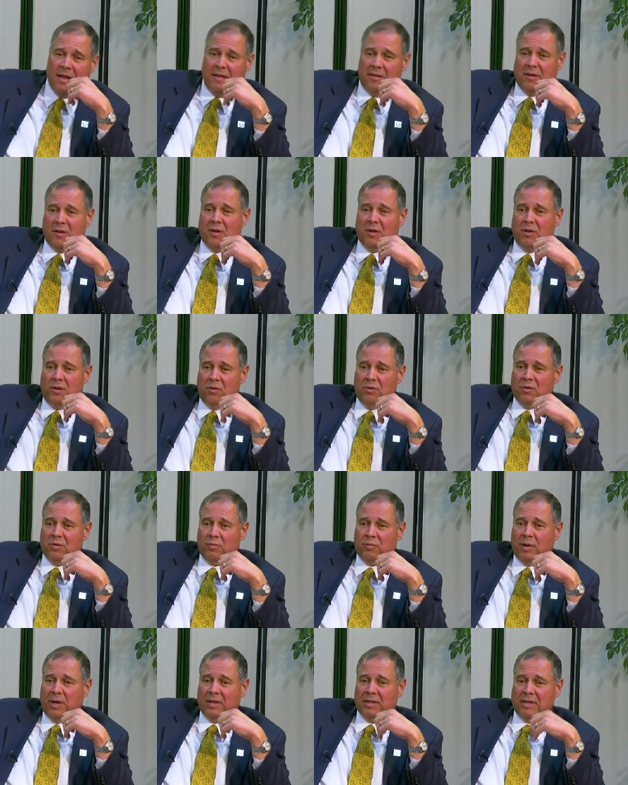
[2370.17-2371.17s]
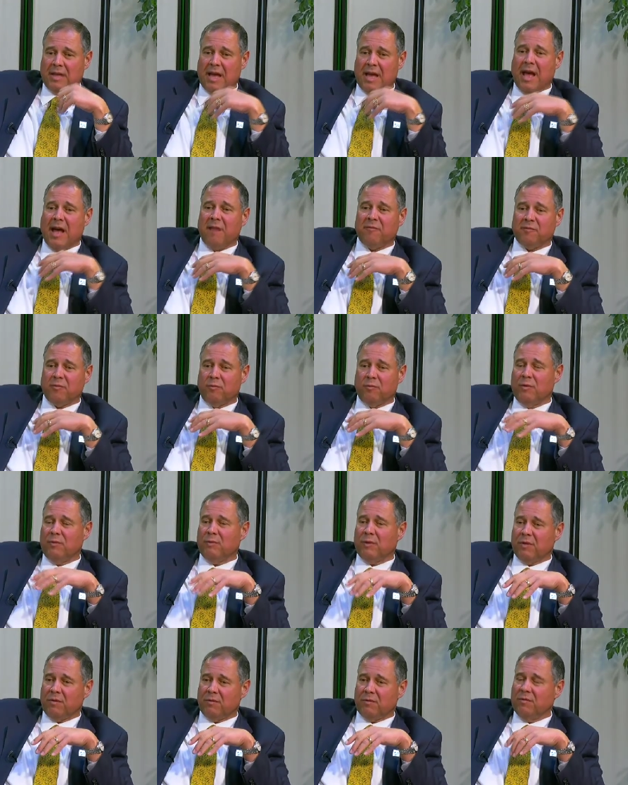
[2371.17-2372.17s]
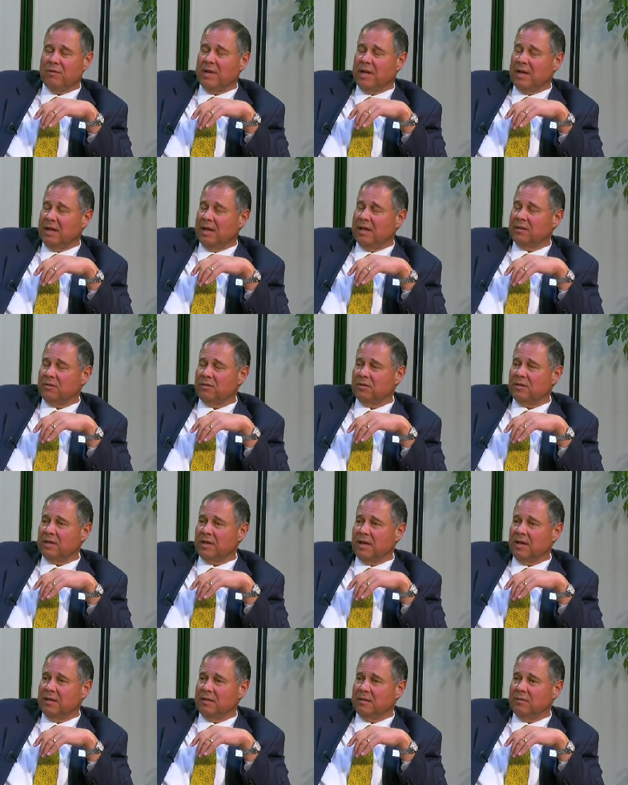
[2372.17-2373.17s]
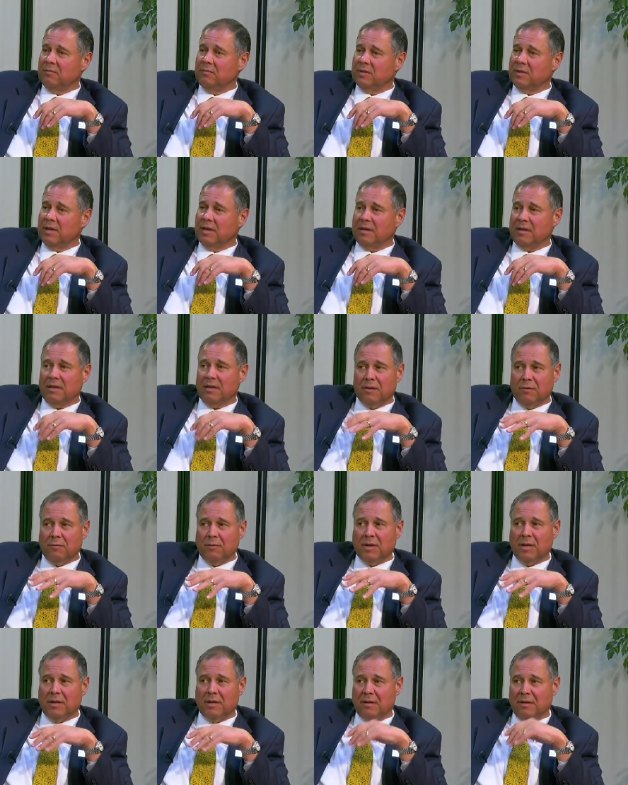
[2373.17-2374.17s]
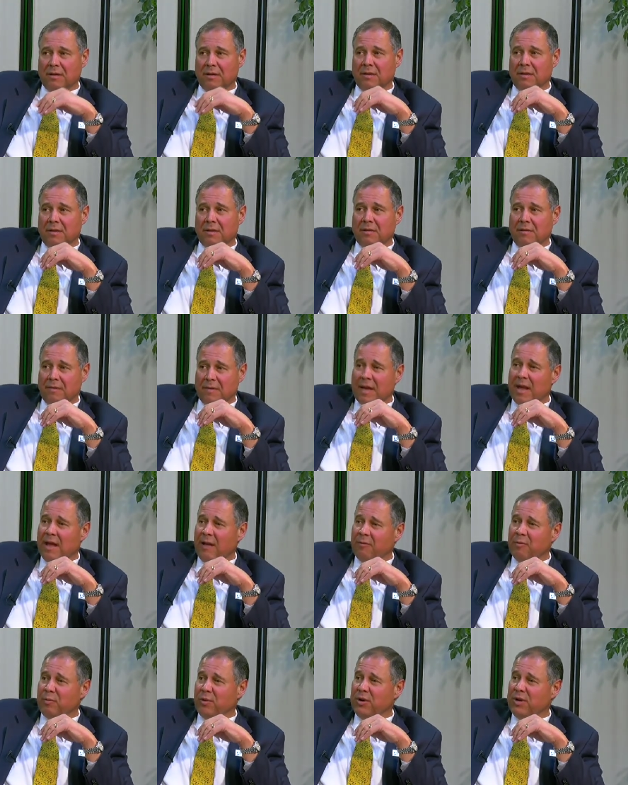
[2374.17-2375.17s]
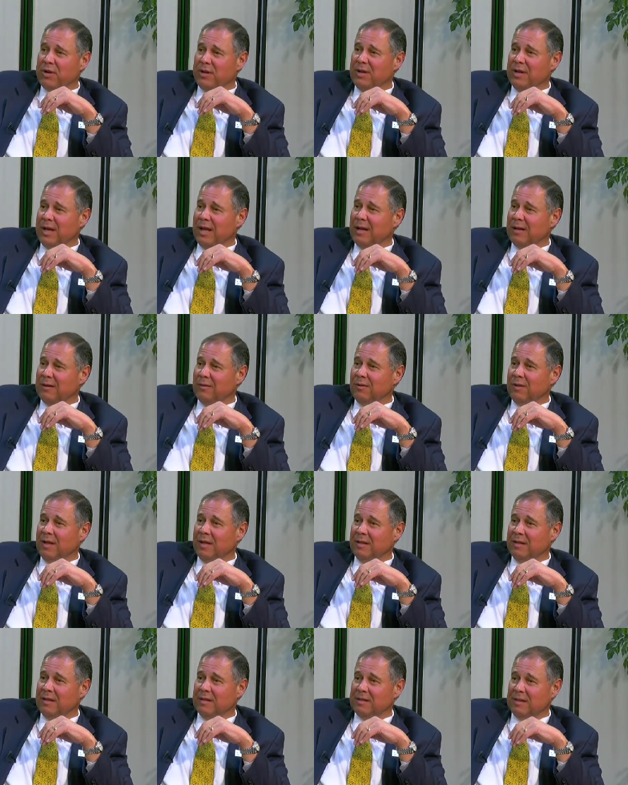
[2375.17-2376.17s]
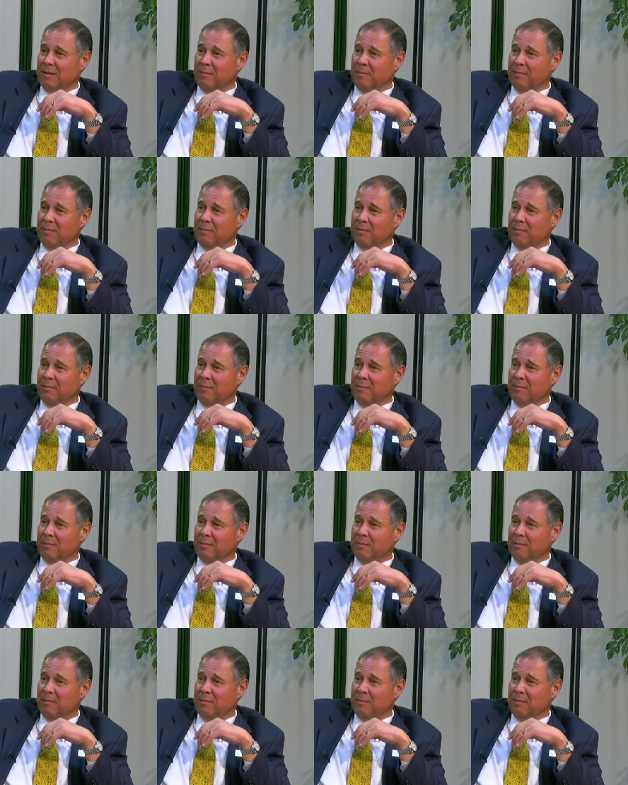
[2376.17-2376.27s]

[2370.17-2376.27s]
And the good news was, after we went through that exercise, it was like, you know what? They have a pretty good handle on this.